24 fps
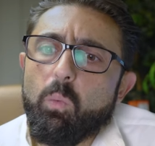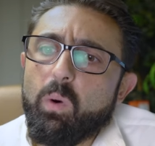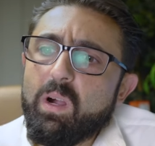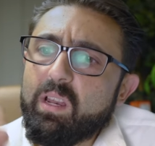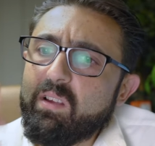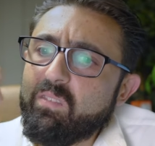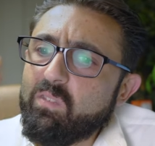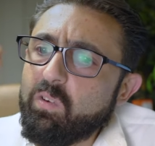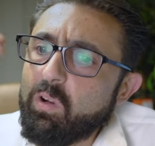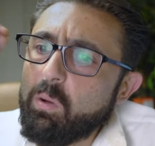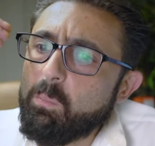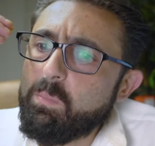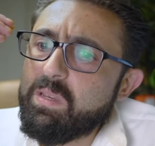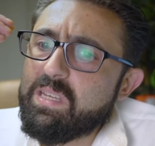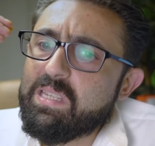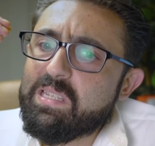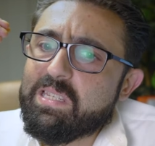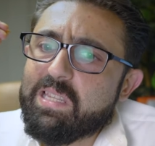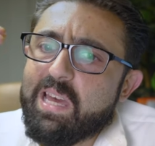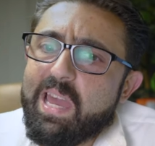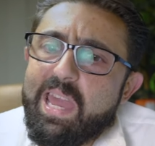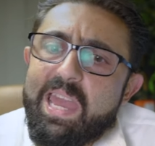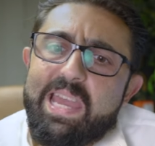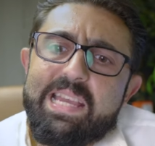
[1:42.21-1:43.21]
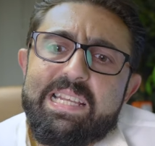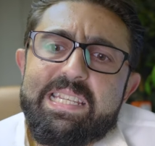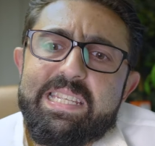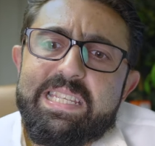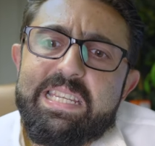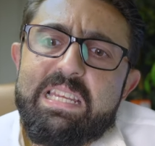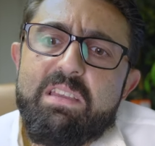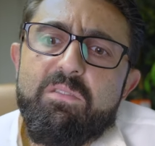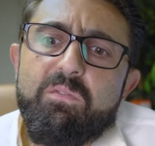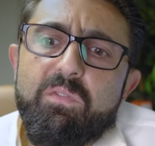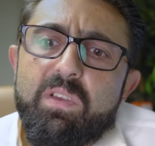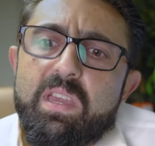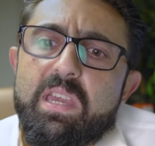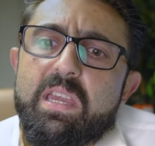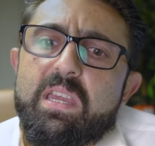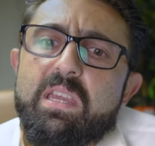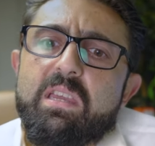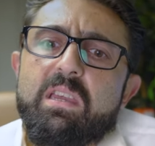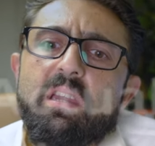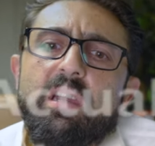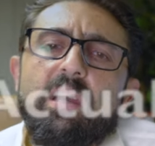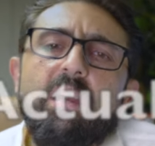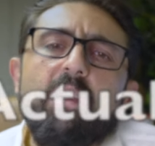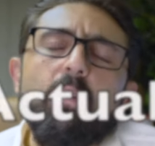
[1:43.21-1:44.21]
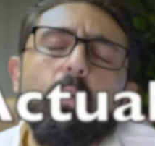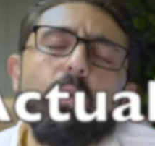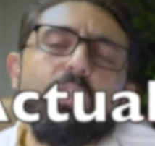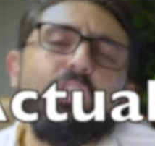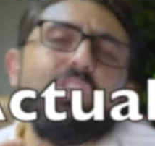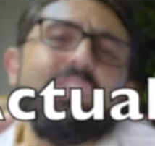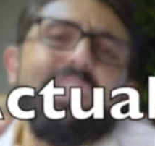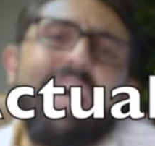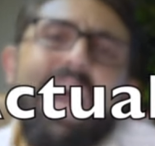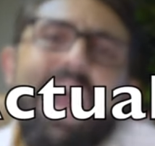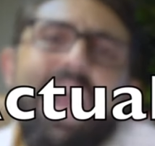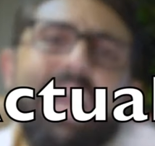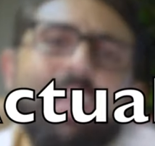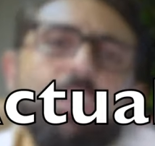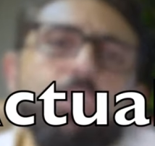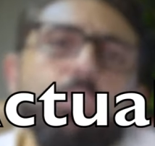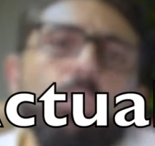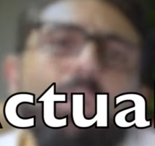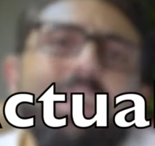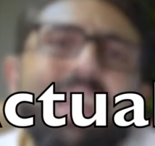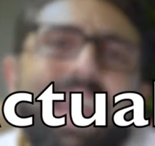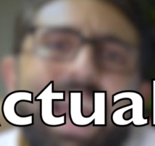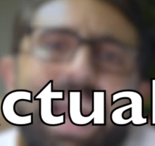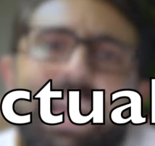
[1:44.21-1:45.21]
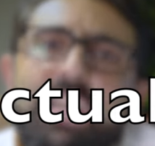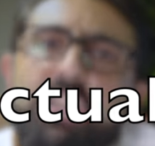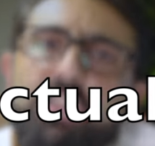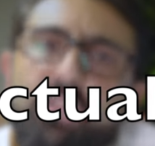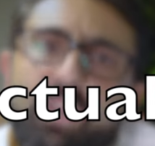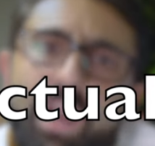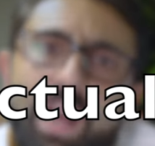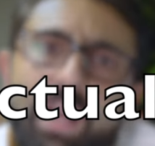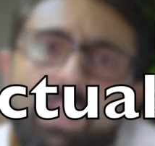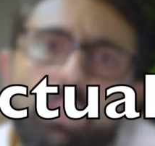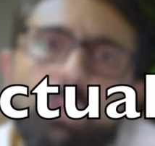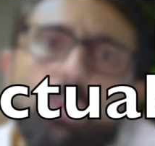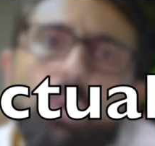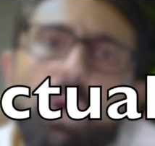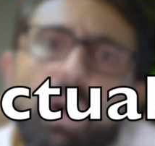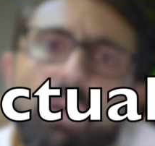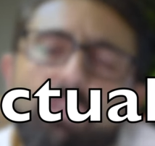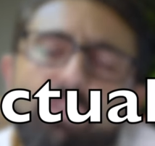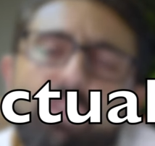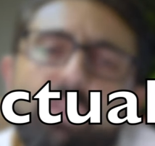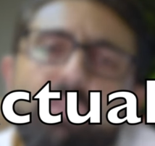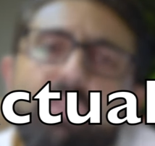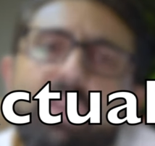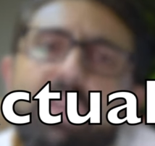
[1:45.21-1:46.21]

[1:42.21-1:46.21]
One of them is the ACV, which is the actual cash value of the